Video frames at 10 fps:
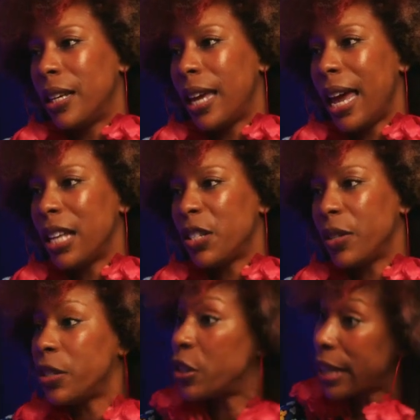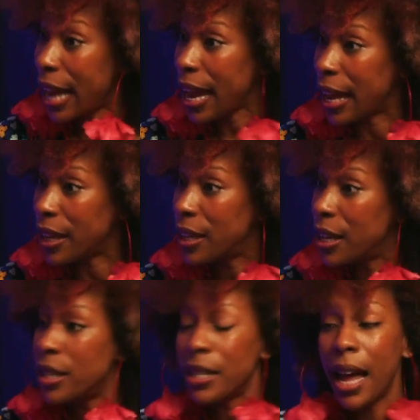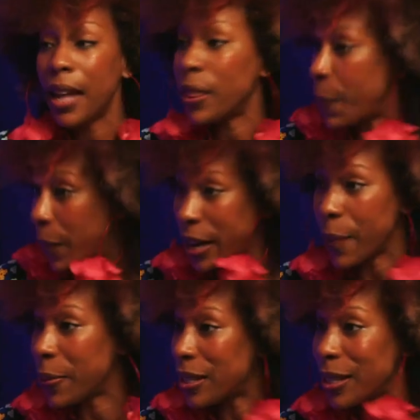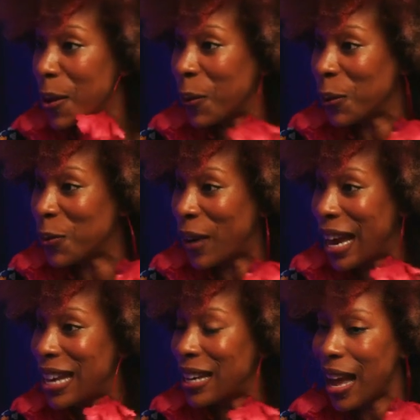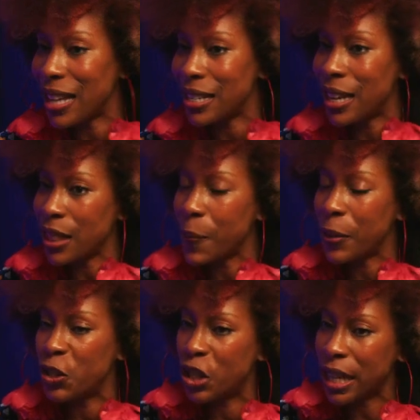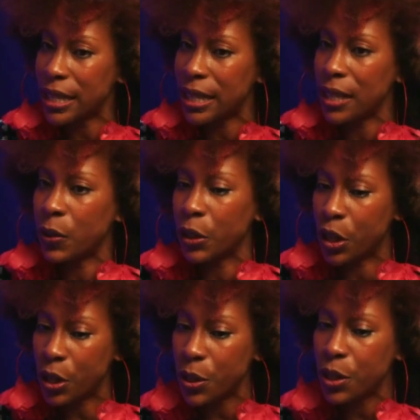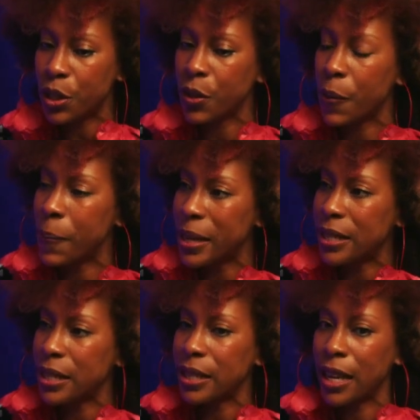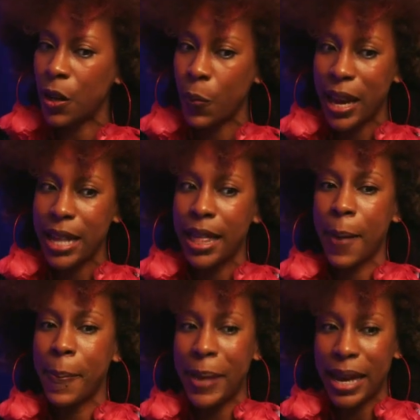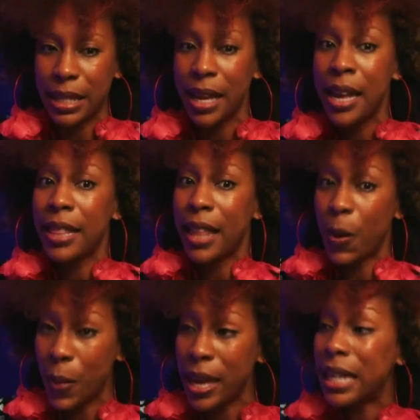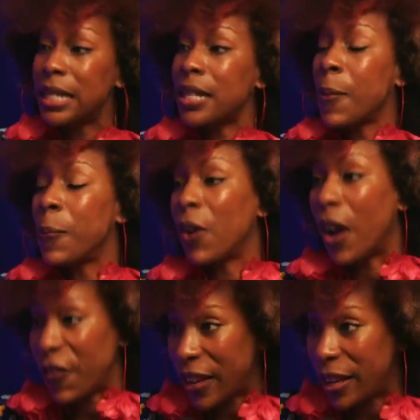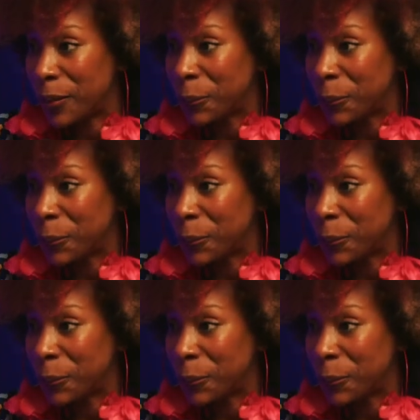Answer is, you can't. So I had to break up the souls, right? And I had to get them adjusted or used to doing business in a way that meant that we could see profit.